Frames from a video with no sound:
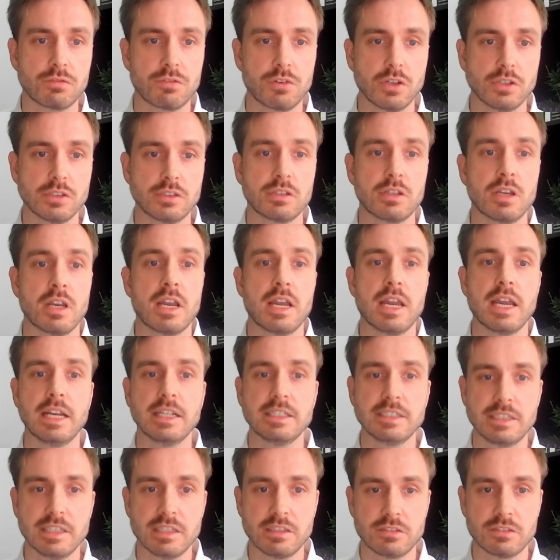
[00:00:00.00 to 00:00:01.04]
floods
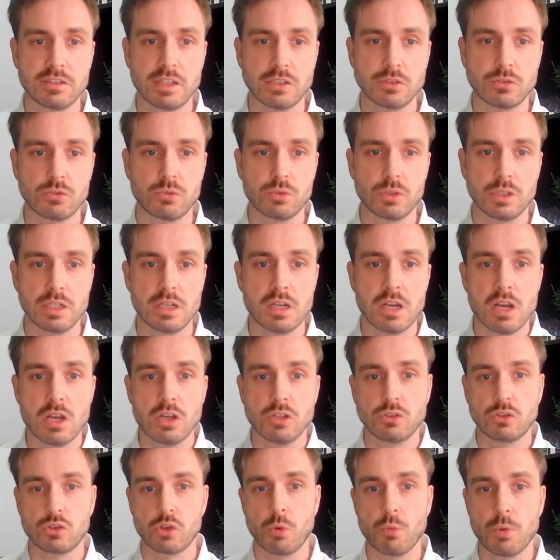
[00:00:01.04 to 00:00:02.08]
in this century.
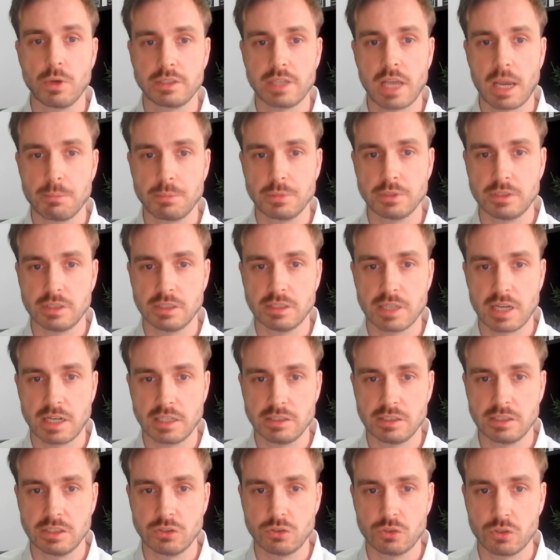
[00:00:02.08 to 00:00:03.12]
So what happened in
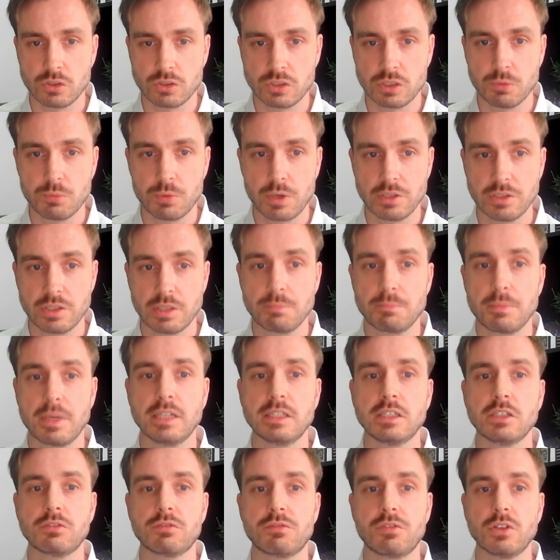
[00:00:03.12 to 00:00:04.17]
1931 that made
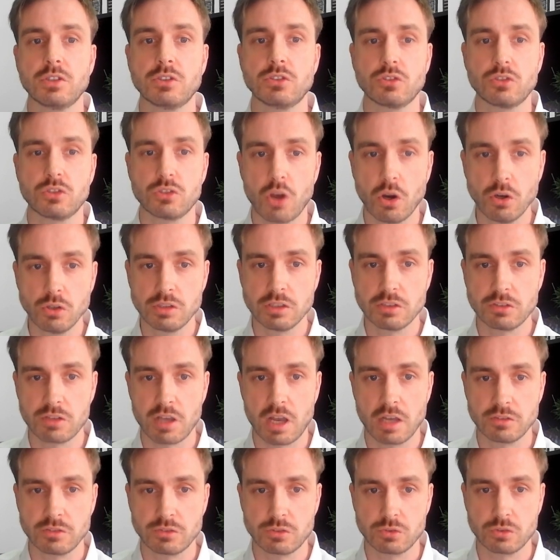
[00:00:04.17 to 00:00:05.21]
this flood so
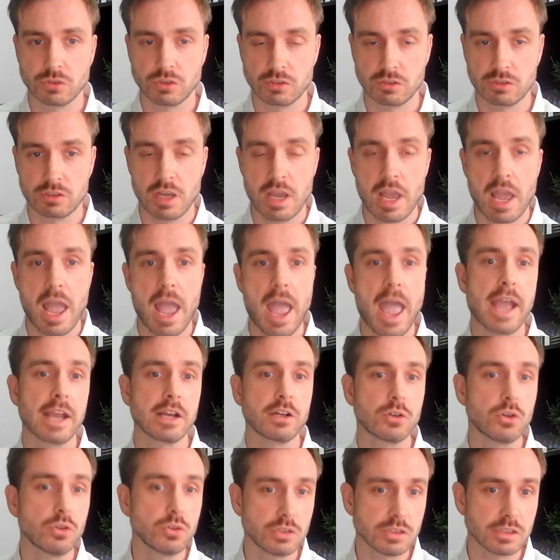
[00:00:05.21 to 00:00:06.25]
disastrous, and
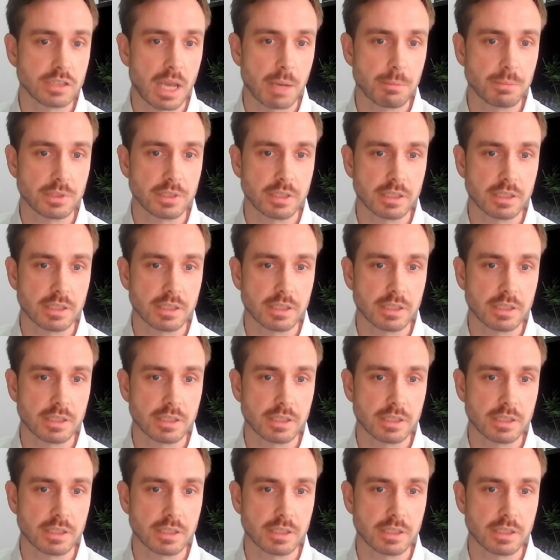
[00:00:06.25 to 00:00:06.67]
could it happen